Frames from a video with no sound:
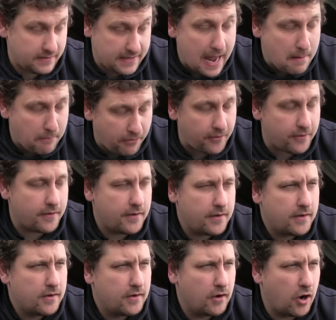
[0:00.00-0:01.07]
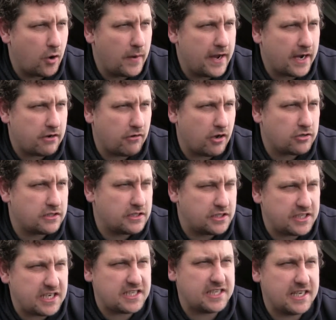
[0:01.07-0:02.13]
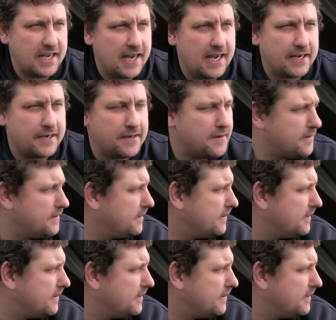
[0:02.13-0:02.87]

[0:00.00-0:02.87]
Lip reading: depth all the way across. It's 60 acre.